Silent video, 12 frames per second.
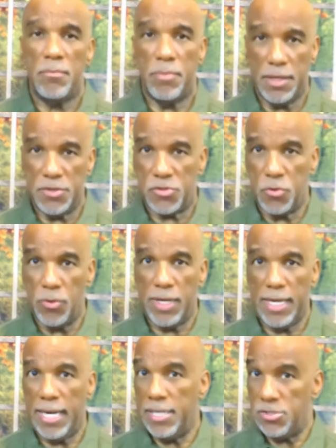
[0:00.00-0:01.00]
but it's doing
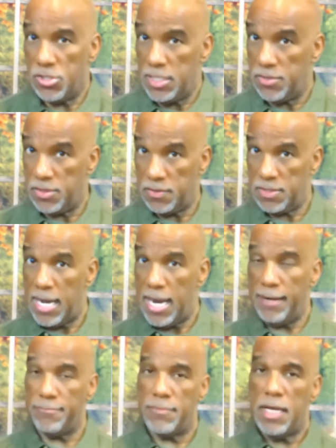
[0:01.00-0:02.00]
it in Jesus'
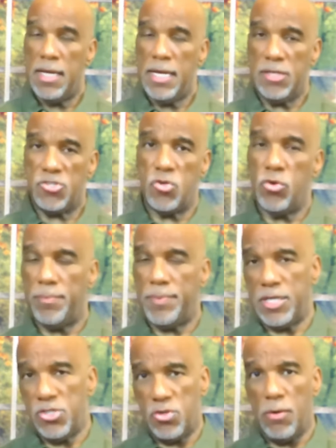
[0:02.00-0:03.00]
name. It's doing it
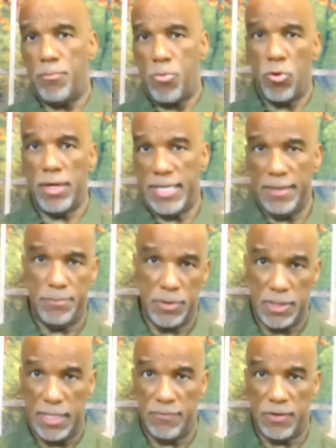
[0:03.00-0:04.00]
because you're a born-again
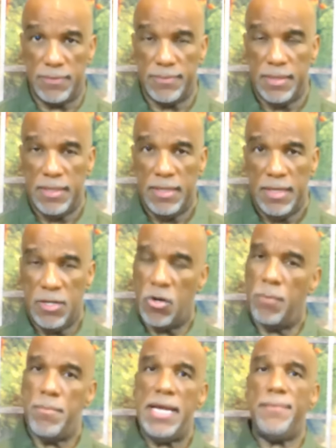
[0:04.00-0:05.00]
believer. You
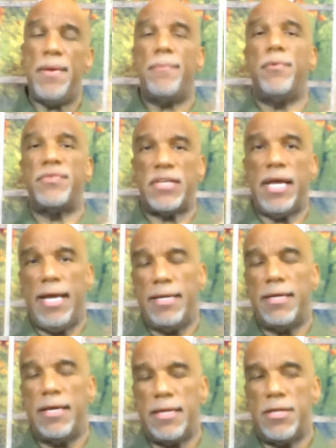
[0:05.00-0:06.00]
know, many people say,
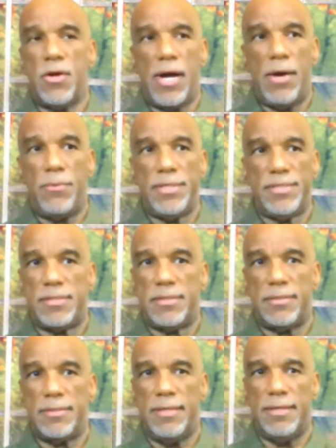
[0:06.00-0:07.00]
you know, when I
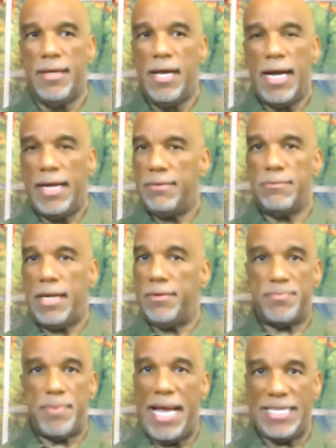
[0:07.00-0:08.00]

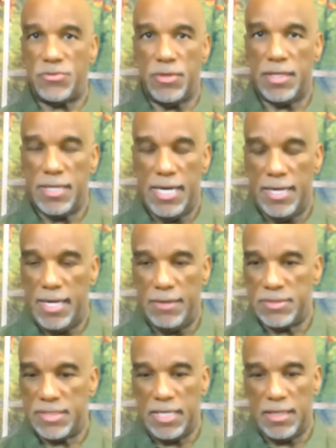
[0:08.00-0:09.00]
was pastoring, I
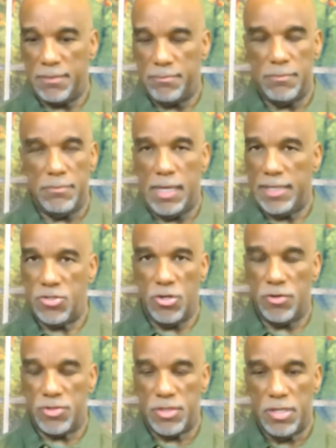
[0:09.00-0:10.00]
was telling my
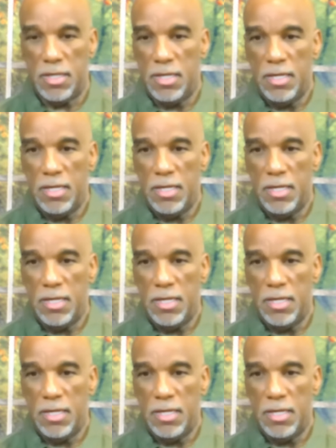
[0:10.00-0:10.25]
church,